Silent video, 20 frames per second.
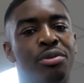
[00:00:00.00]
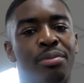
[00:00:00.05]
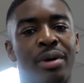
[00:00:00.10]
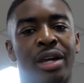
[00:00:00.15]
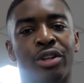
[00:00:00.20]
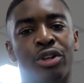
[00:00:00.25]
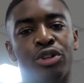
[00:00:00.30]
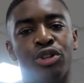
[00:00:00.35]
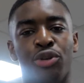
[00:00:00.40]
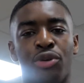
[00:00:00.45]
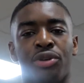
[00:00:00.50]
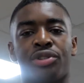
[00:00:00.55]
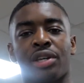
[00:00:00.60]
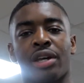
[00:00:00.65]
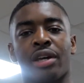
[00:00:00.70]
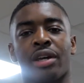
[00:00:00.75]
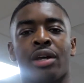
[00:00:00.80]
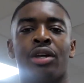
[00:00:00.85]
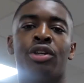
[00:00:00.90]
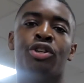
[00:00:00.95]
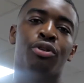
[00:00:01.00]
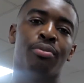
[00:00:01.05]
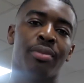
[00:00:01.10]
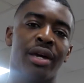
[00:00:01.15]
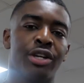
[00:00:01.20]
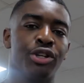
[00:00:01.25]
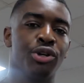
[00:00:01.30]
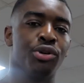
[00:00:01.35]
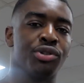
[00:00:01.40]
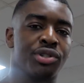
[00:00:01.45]
you may not use it, you may
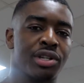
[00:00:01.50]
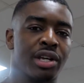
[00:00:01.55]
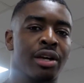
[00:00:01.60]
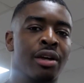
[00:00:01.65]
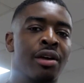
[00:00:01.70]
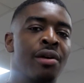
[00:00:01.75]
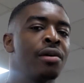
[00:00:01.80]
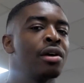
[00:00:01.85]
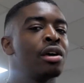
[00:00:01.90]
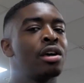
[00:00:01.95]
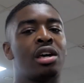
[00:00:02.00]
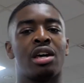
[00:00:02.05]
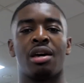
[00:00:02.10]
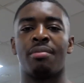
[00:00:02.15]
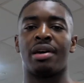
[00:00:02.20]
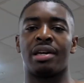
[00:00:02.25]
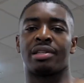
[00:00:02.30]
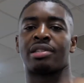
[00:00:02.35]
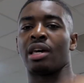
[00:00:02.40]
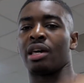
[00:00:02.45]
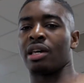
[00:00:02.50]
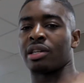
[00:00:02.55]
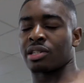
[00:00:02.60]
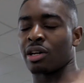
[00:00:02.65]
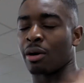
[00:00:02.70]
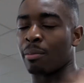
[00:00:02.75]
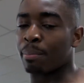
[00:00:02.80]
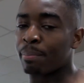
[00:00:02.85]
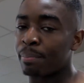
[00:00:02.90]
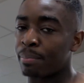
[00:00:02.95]
use it, it may take
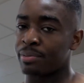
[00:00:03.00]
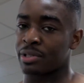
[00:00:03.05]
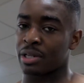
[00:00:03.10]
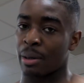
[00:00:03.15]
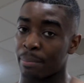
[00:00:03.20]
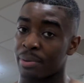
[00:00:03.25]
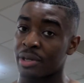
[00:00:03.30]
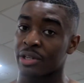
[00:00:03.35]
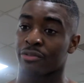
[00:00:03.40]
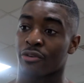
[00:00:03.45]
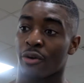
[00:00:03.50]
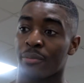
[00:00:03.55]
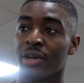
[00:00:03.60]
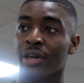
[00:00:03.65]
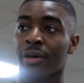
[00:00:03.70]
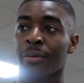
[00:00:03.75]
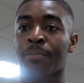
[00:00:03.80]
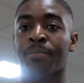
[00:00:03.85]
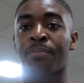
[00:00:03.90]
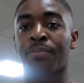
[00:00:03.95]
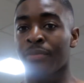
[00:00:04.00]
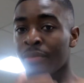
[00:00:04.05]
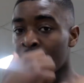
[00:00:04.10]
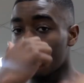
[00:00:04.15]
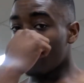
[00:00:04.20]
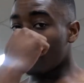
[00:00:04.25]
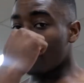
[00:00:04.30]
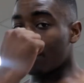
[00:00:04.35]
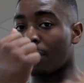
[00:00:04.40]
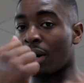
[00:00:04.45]
some bits from it,
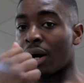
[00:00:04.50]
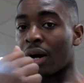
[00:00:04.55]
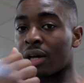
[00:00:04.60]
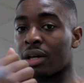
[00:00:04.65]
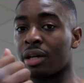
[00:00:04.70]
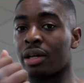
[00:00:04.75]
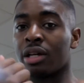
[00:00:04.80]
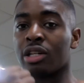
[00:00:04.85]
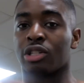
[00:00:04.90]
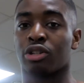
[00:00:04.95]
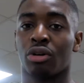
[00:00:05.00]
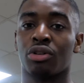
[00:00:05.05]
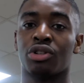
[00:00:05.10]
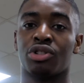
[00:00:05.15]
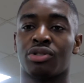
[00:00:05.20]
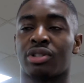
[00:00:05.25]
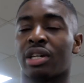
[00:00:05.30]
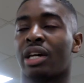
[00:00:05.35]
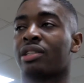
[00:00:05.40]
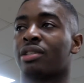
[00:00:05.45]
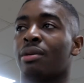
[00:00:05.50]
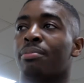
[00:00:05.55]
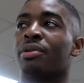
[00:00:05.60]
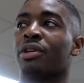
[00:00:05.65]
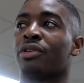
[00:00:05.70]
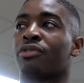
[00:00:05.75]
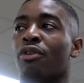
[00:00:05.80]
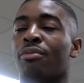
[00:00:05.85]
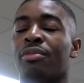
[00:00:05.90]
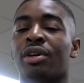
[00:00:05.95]
but as long as you take some
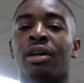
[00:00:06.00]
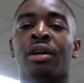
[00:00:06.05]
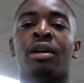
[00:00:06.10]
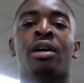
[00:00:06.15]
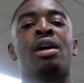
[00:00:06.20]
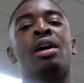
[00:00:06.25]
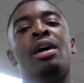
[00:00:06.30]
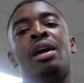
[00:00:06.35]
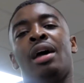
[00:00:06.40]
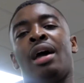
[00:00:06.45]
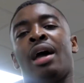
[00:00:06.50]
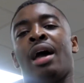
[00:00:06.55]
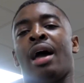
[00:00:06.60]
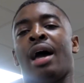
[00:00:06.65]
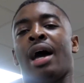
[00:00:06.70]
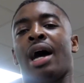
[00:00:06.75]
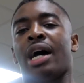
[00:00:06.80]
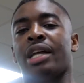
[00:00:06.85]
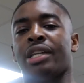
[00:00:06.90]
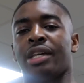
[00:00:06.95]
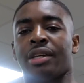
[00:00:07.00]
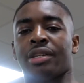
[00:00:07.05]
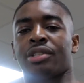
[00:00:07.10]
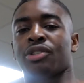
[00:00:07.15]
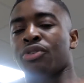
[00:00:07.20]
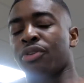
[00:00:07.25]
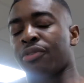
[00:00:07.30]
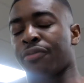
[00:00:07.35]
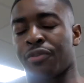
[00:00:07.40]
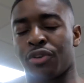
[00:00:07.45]
bits from it and it's
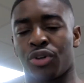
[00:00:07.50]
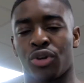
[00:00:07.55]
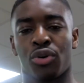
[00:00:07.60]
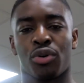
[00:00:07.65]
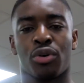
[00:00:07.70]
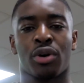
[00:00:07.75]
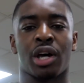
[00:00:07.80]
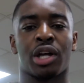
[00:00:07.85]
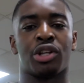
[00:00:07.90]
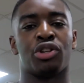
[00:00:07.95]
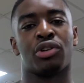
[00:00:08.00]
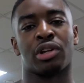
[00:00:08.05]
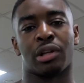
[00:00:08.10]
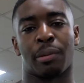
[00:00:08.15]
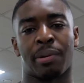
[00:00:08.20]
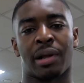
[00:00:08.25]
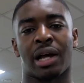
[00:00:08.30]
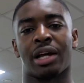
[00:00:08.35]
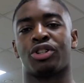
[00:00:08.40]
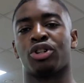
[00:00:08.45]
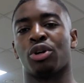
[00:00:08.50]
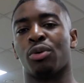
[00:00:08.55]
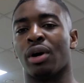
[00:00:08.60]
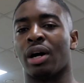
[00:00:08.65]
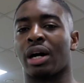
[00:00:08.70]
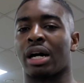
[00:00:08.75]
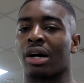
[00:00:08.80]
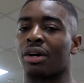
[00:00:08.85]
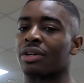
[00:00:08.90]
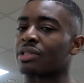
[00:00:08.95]
good for you and you can apply it to your
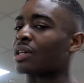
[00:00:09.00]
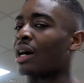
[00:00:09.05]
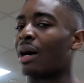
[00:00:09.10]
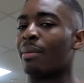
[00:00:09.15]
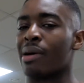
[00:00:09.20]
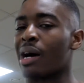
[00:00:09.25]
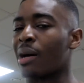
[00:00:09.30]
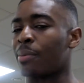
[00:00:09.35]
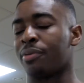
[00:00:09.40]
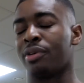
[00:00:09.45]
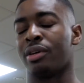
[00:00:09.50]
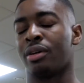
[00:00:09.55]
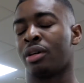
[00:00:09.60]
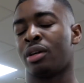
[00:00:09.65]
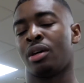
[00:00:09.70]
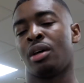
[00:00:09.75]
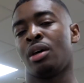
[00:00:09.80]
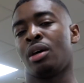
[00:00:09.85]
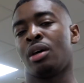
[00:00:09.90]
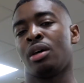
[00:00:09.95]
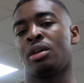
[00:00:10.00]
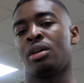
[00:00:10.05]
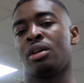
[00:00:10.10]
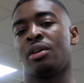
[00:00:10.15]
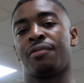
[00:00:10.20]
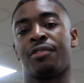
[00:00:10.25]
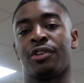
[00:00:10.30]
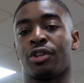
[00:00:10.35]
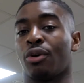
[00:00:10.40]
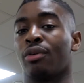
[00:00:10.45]
workouts, I'm happy.
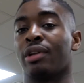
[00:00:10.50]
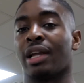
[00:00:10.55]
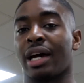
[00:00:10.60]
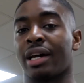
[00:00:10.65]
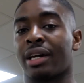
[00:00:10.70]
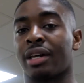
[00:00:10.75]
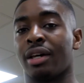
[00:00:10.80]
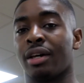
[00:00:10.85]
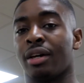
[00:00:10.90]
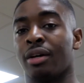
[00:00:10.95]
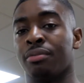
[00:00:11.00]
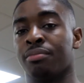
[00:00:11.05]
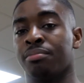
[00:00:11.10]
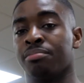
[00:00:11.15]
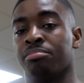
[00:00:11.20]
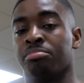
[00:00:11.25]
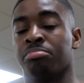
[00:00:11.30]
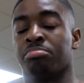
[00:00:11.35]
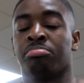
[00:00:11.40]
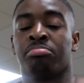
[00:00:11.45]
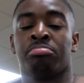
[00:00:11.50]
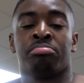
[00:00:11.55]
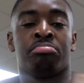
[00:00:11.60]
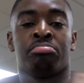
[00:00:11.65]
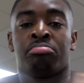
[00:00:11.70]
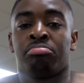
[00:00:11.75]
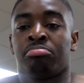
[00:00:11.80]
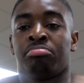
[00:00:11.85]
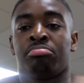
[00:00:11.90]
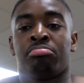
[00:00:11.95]
If you don't like it,
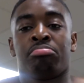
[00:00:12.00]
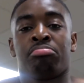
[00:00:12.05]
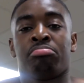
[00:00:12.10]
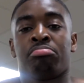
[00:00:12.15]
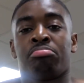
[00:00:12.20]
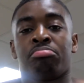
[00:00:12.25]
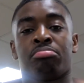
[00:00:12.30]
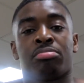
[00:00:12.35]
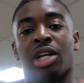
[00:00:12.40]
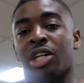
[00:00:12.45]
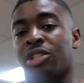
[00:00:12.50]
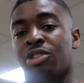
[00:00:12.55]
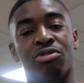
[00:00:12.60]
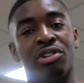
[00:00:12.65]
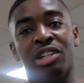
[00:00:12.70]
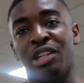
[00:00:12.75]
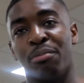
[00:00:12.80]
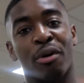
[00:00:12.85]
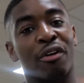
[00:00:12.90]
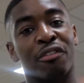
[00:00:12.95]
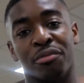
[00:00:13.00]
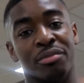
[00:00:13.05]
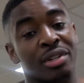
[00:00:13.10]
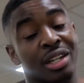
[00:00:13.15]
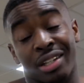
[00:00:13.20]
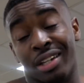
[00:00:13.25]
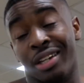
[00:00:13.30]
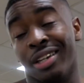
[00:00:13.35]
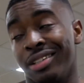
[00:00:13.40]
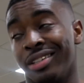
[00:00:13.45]
it doesn't really bother me
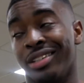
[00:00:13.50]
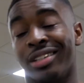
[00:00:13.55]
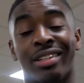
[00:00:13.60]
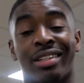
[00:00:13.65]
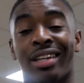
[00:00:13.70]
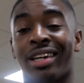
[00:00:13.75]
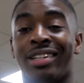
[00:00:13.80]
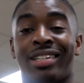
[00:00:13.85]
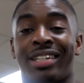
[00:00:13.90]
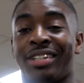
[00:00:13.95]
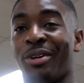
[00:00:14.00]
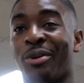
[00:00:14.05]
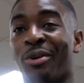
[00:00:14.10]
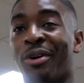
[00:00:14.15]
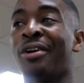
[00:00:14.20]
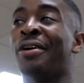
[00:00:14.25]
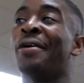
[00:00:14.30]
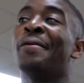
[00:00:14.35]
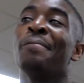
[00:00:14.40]
at the end of the day still,